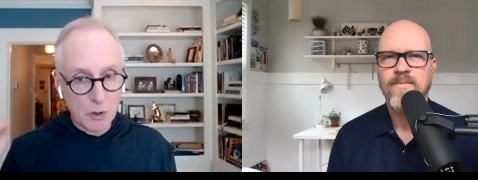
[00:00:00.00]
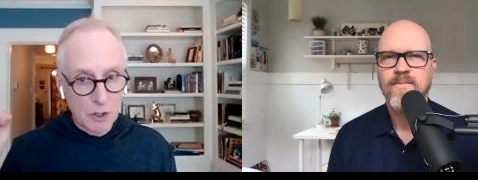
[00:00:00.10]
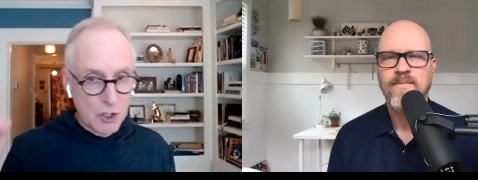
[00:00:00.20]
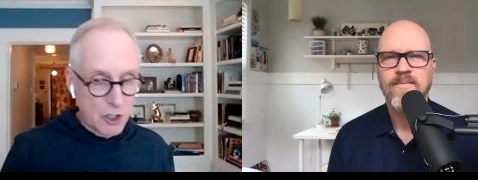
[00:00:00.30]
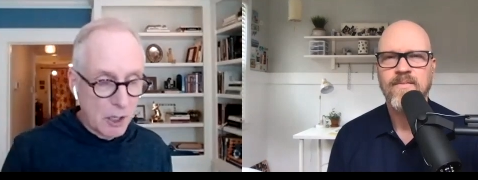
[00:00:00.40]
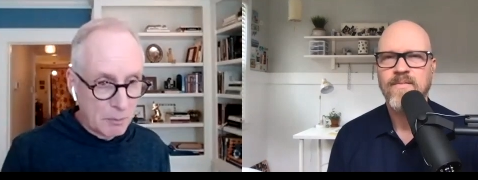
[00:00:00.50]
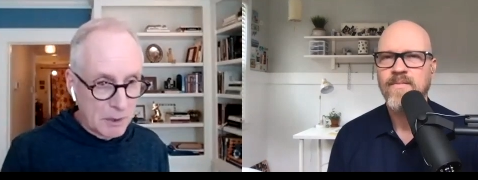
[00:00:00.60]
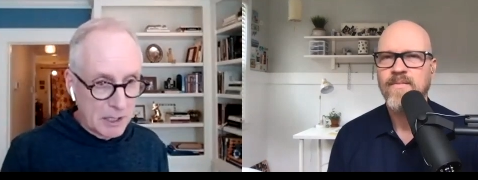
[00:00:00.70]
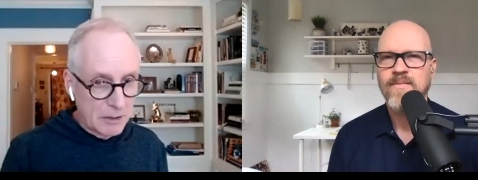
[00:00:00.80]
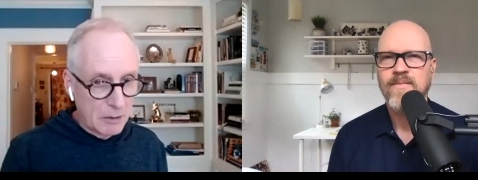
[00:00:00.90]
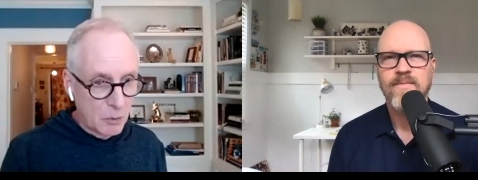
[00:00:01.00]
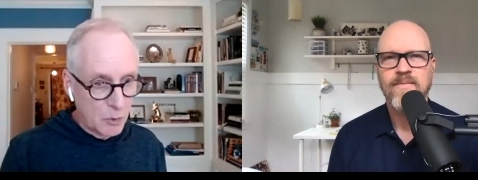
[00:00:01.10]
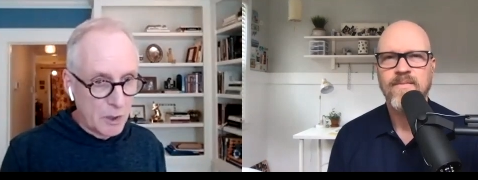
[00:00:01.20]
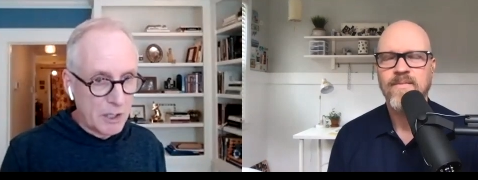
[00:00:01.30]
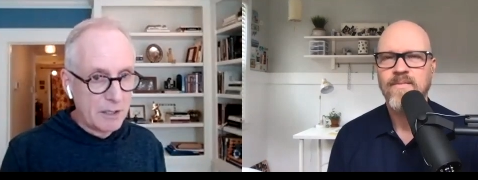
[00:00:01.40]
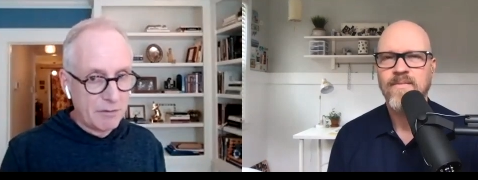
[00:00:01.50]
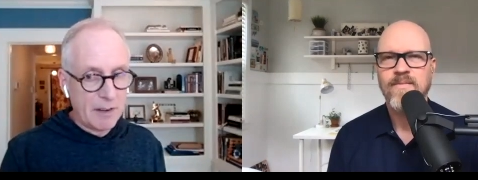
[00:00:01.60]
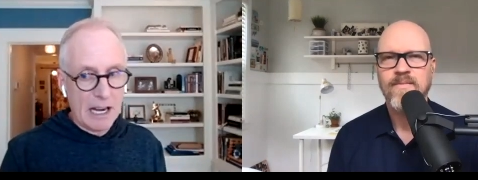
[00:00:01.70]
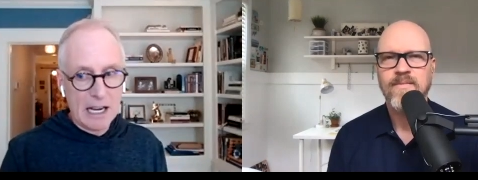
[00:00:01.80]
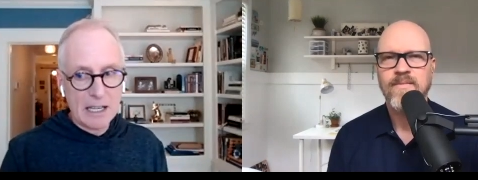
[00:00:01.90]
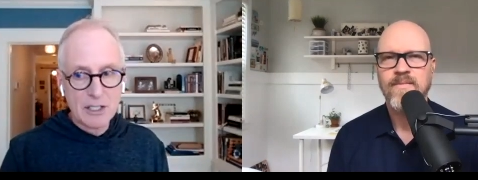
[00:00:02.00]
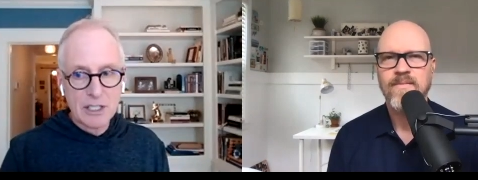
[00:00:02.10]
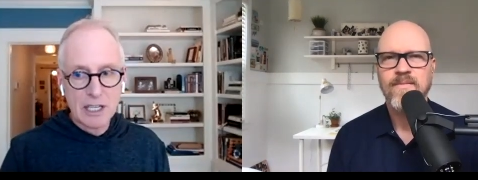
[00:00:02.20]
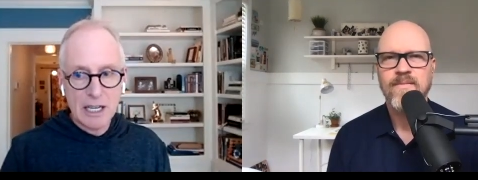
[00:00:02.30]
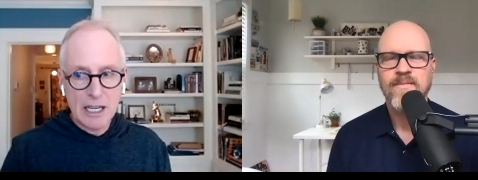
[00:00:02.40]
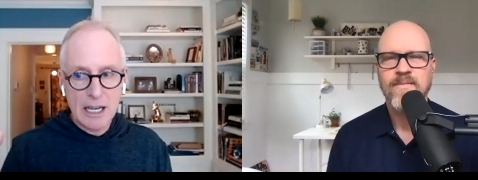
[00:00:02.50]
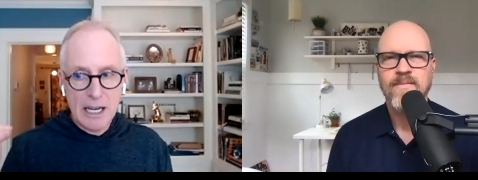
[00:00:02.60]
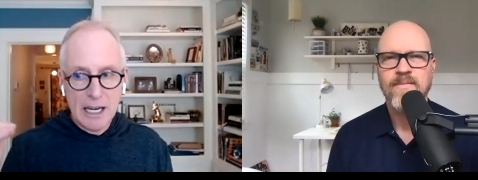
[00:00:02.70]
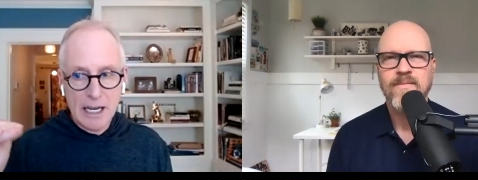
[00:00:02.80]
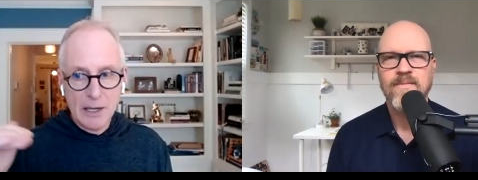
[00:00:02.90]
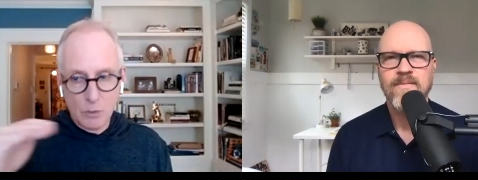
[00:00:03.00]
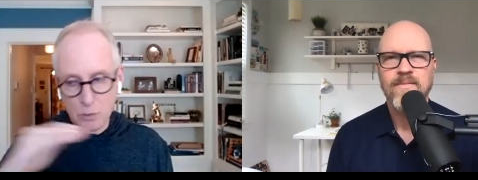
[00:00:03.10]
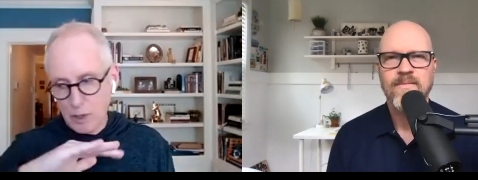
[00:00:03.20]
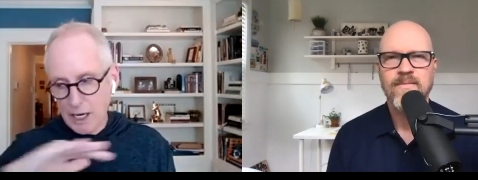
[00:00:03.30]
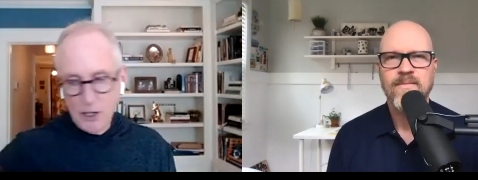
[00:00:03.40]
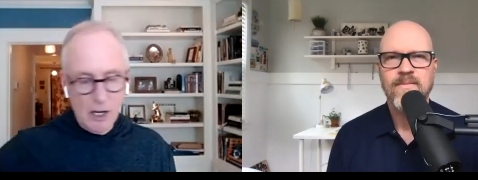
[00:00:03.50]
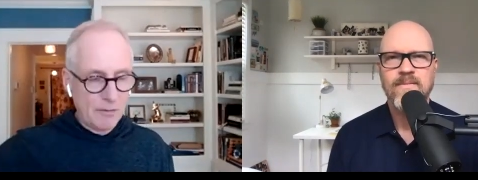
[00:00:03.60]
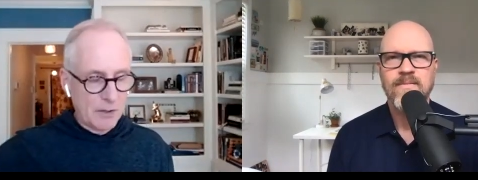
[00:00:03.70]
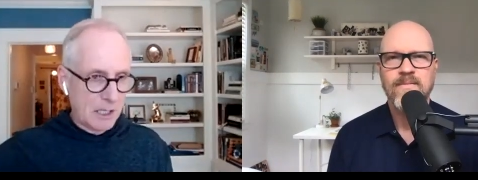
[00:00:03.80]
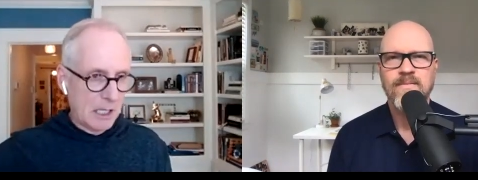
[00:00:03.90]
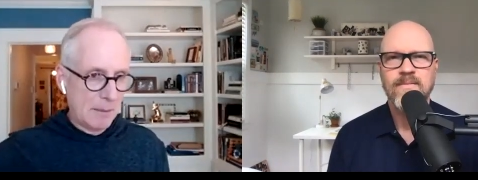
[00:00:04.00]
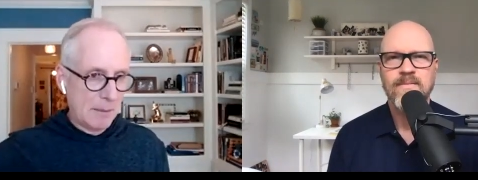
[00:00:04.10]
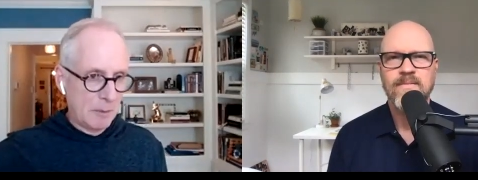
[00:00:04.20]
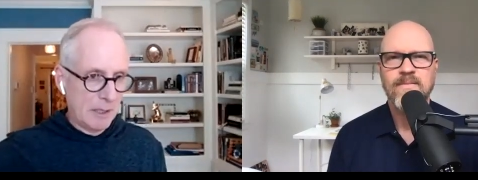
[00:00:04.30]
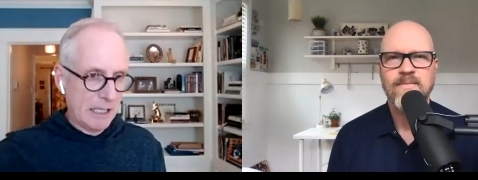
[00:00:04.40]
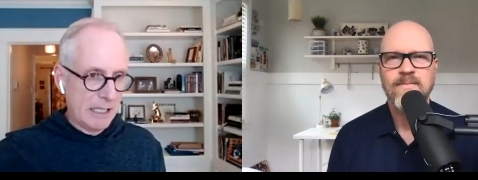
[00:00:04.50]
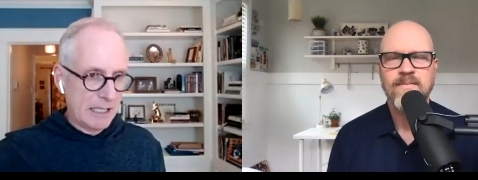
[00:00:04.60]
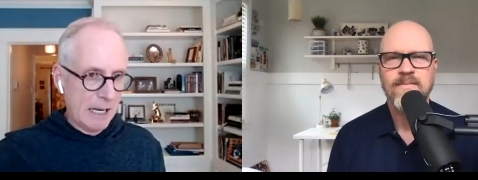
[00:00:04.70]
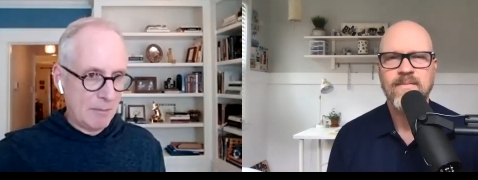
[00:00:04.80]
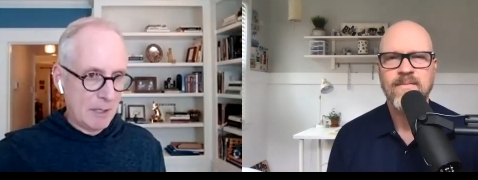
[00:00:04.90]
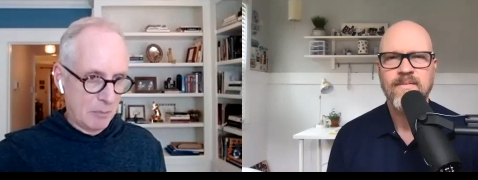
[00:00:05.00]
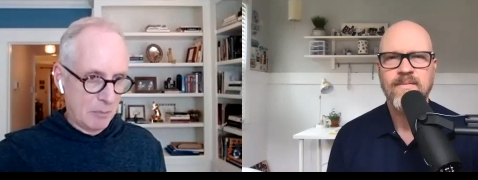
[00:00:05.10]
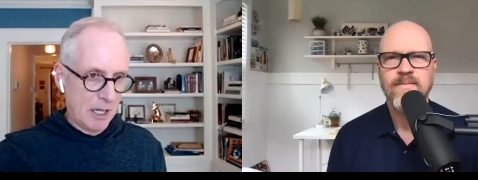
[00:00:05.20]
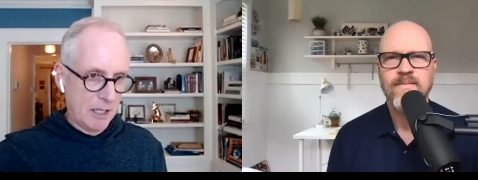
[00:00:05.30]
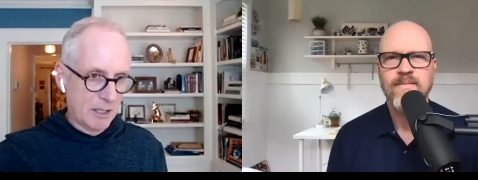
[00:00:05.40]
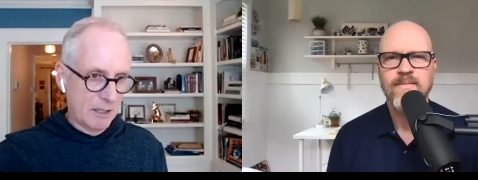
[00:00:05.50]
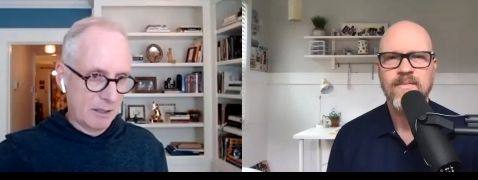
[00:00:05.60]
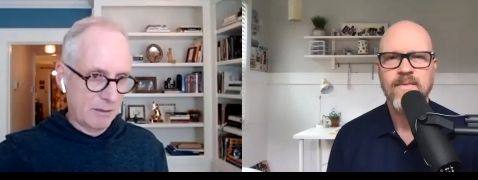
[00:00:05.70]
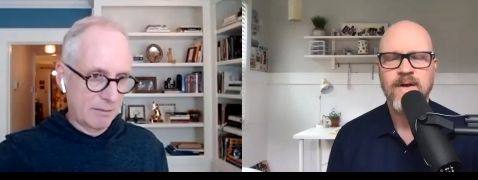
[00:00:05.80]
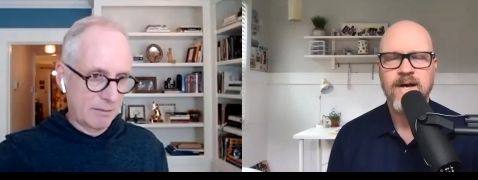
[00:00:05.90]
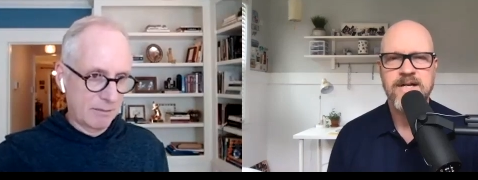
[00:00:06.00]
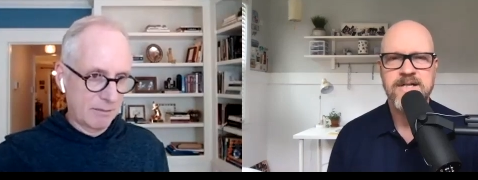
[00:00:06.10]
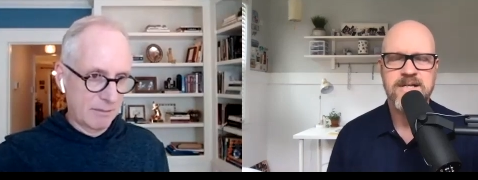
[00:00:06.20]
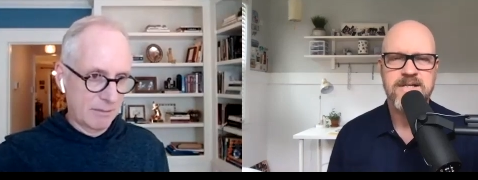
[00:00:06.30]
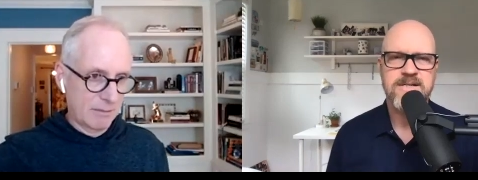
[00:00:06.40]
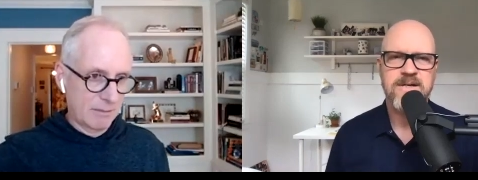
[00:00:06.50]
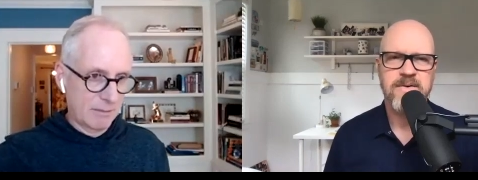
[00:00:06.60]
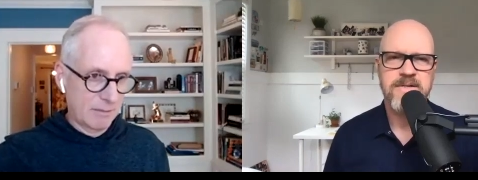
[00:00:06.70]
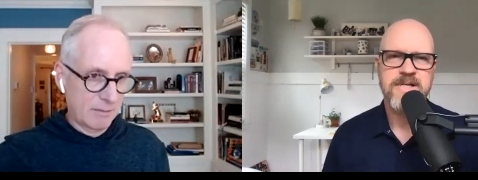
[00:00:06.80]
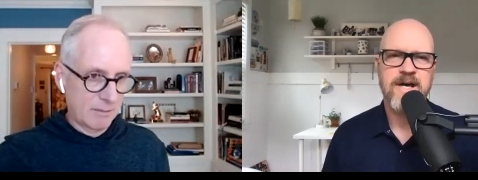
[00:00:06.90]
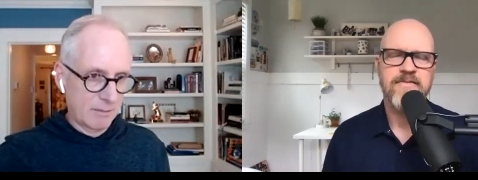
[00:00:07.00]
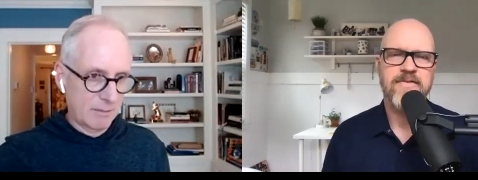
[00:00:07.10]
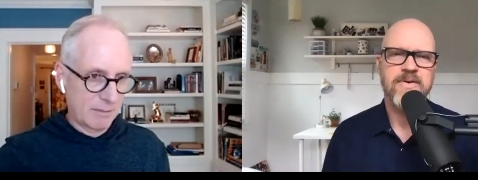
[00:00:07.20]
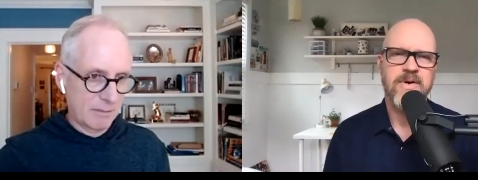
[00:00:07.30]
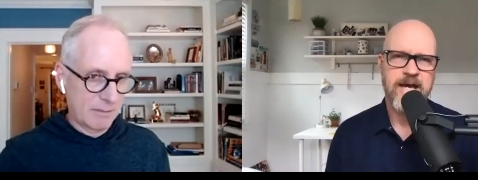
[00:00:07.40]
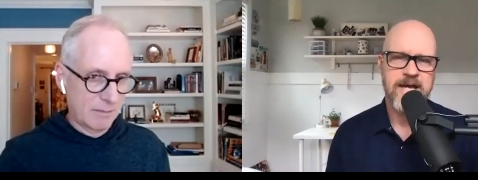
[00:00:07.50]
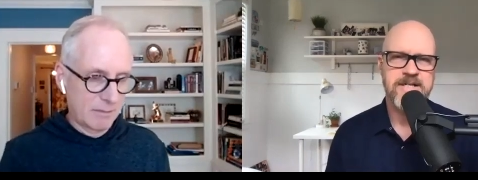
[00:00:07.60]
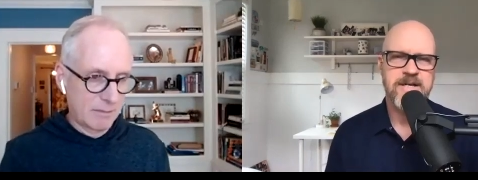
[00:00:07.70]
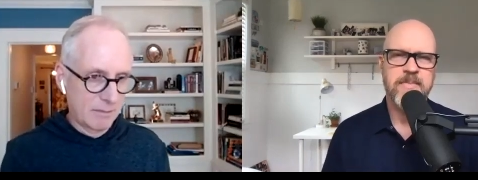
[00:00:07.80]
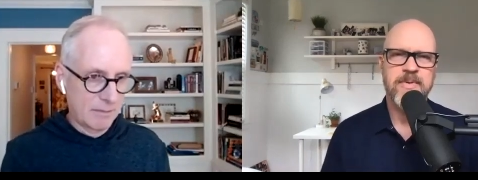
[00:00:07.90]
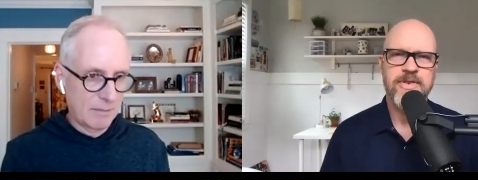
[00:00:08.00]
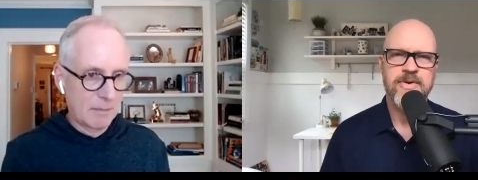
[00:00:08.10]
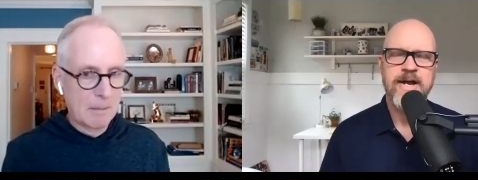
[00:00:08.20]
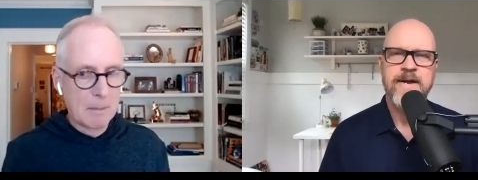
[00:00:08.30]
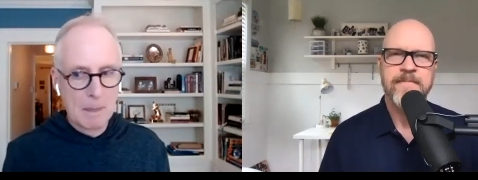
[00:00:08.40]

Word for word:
Speaker 1: jump in really fast and write off the compliment as empty praise.
Speaker 2: Gosh, that's so insightful. Okay, tip number 3.